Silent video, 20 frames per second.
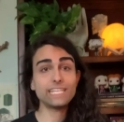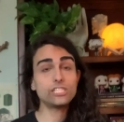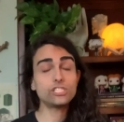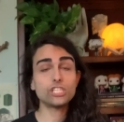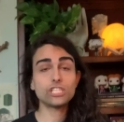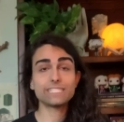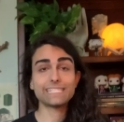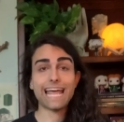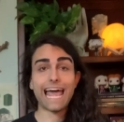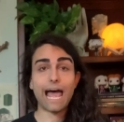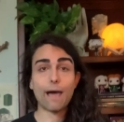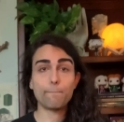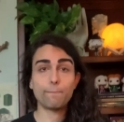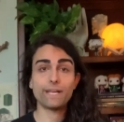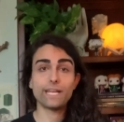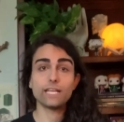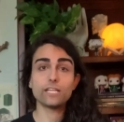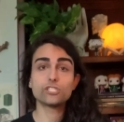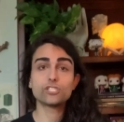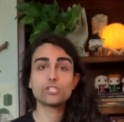It's just
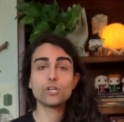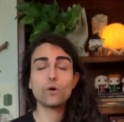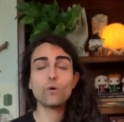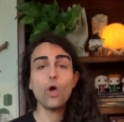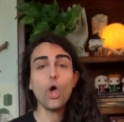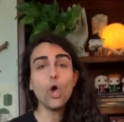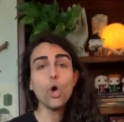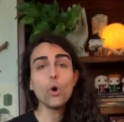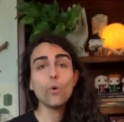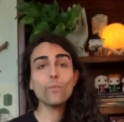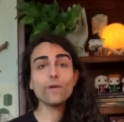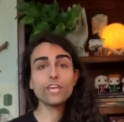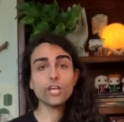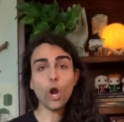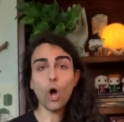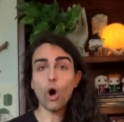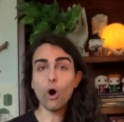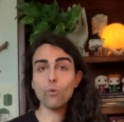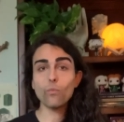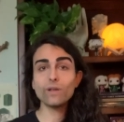happening. So we
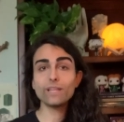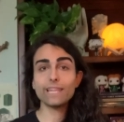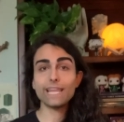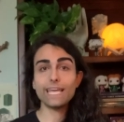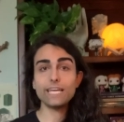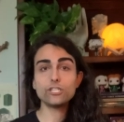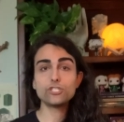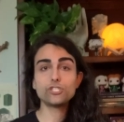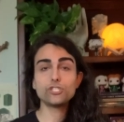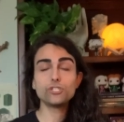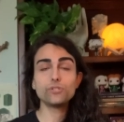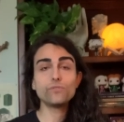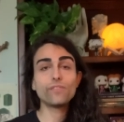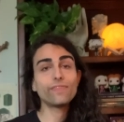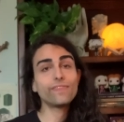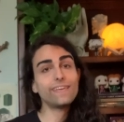can all relate to